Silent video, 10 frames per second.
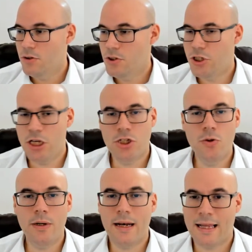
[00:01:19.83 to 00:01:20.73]
she's
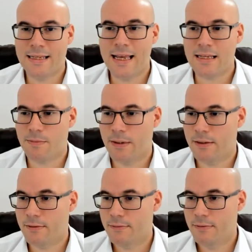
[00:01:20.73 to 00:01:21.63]
doing an assessment.
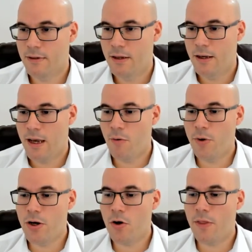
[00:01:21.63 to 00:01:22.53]
And
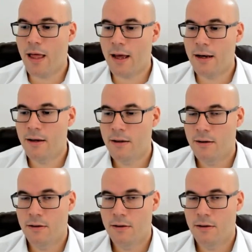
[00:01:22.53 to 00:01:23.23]
we know that